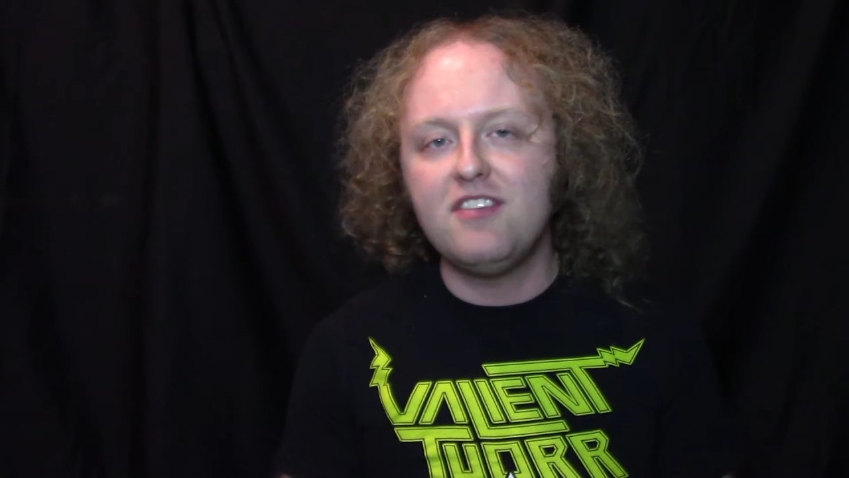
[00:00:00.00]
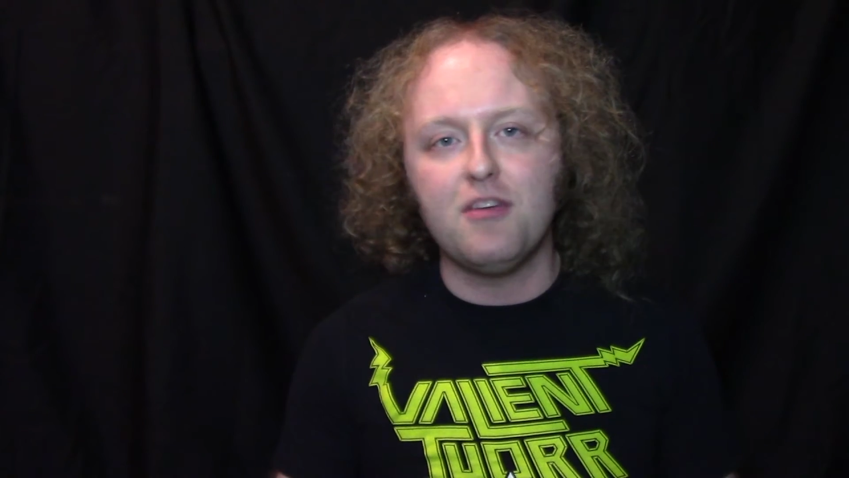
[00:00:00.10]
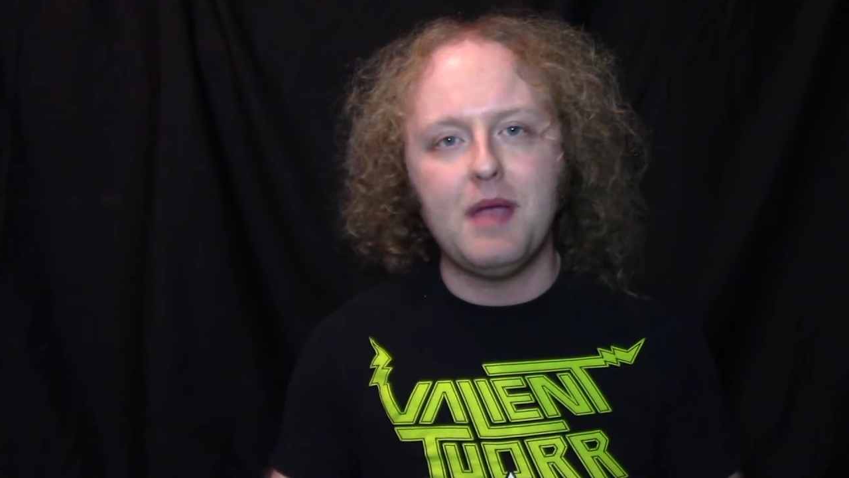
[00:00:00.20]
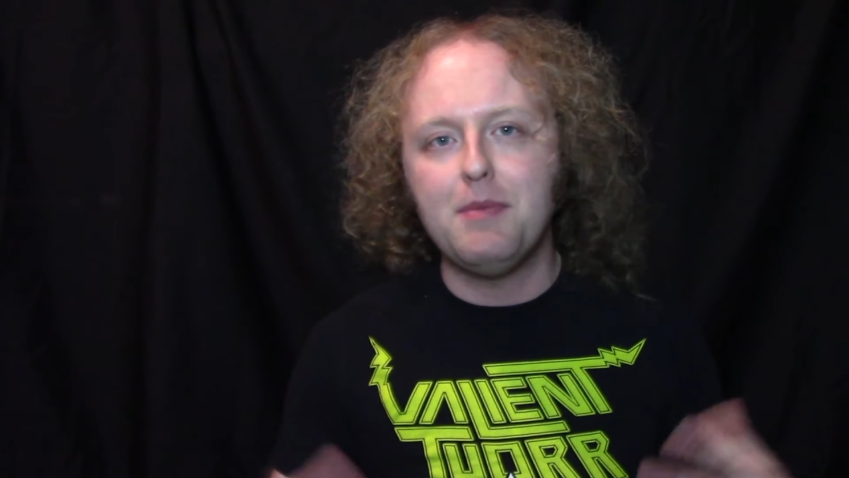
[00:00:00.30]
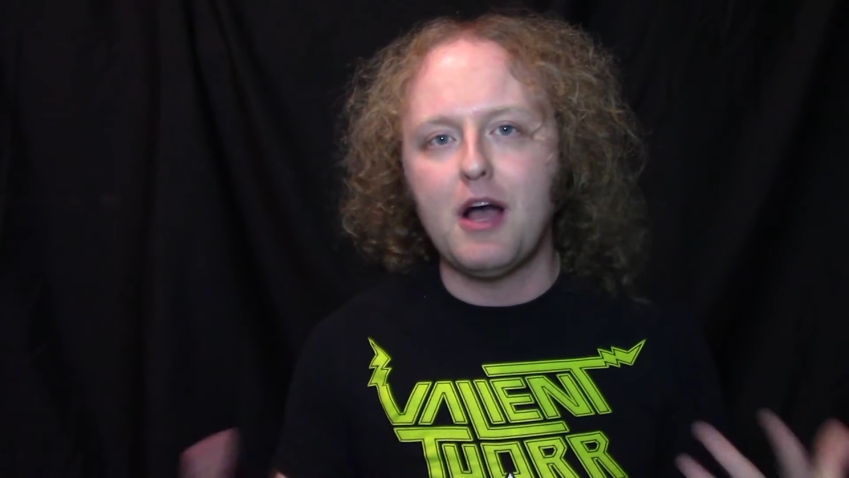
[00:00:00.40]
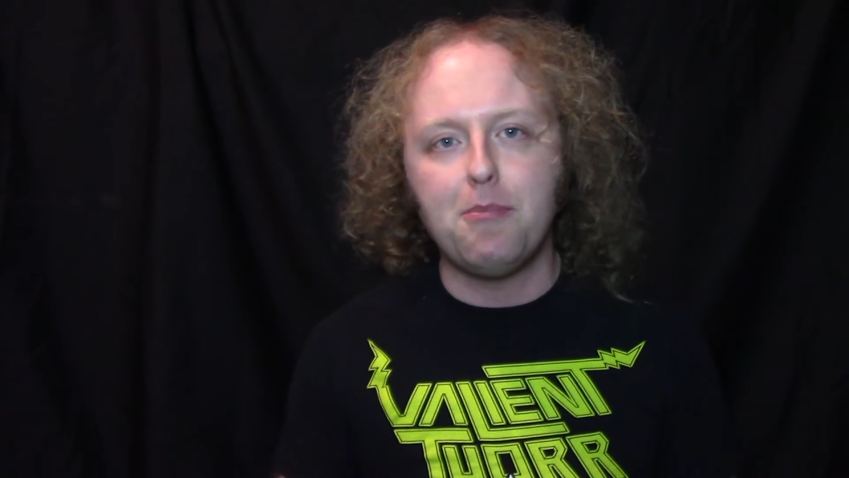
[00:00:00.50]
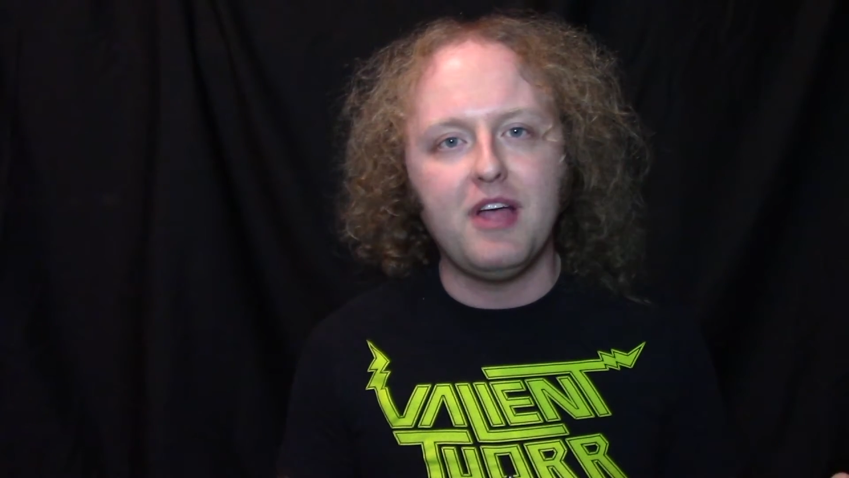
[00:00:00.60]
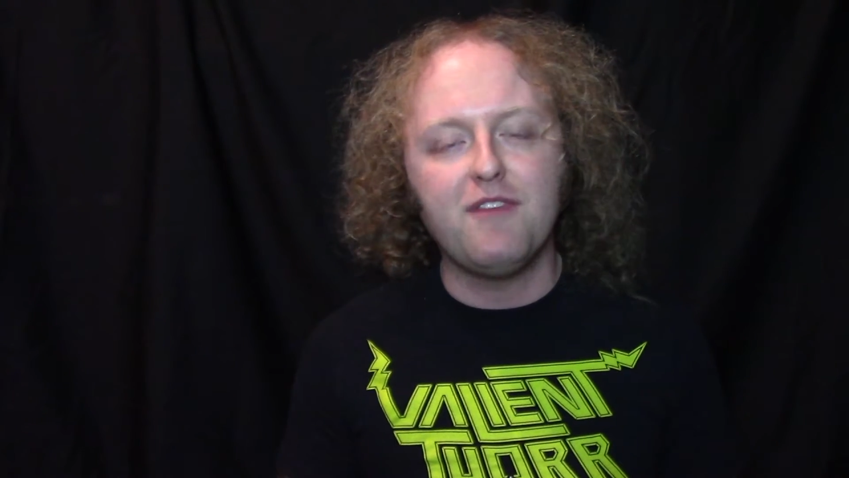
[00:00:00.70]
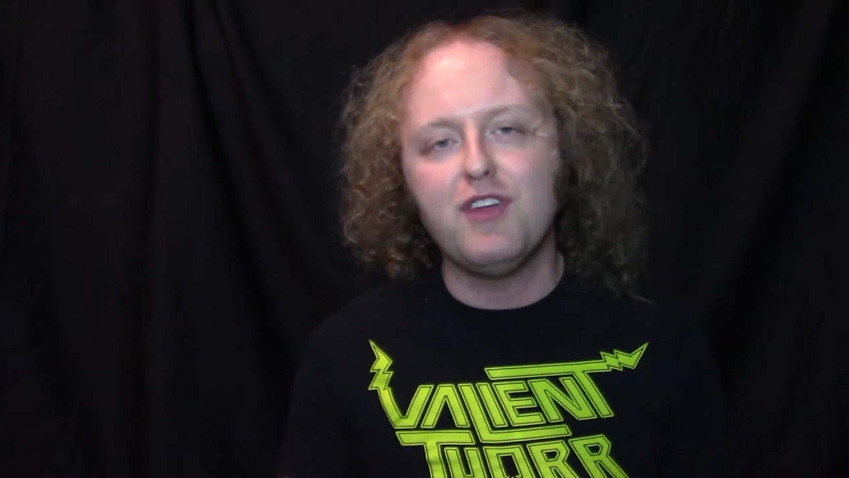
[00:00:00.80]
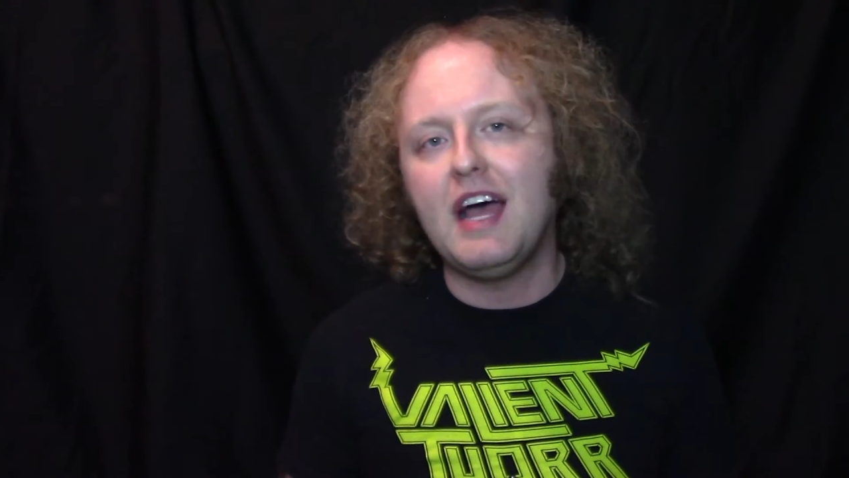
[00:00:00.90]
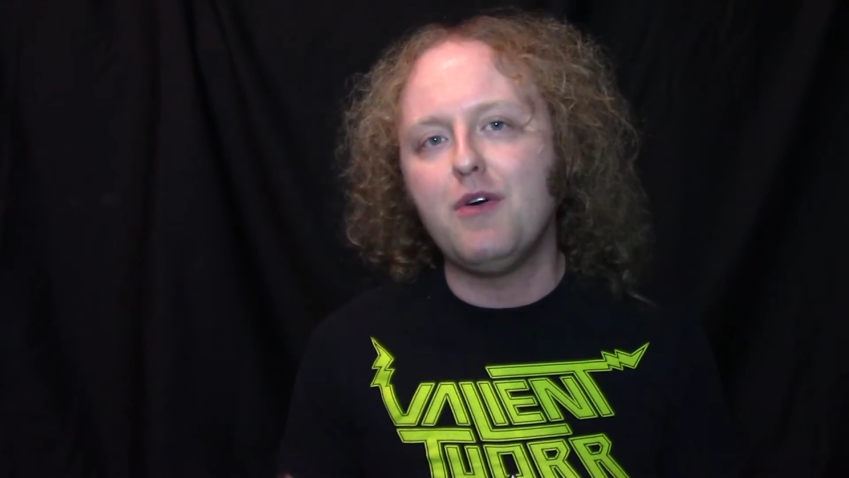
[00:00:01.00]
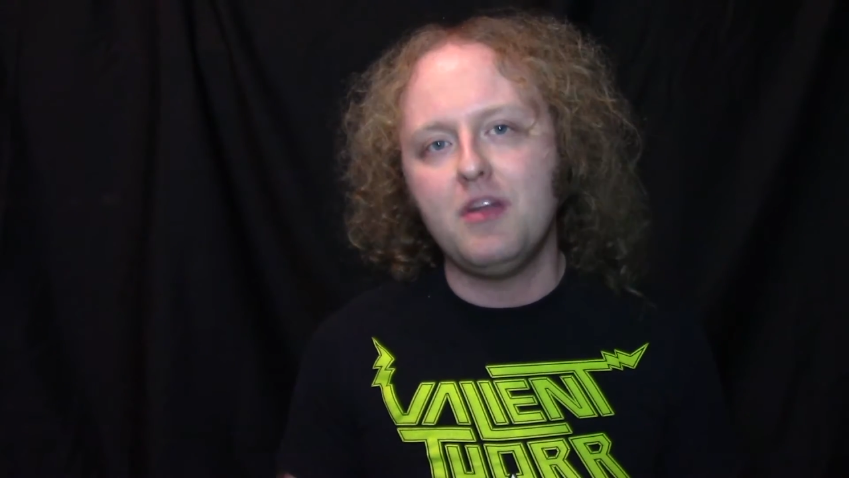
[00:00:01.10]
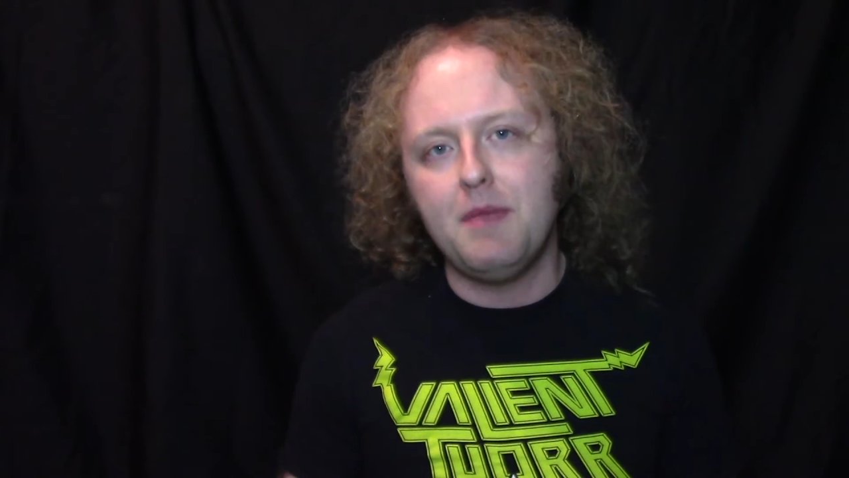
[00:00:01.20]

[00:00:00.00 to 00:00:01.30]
so maybe I'll plan for that one and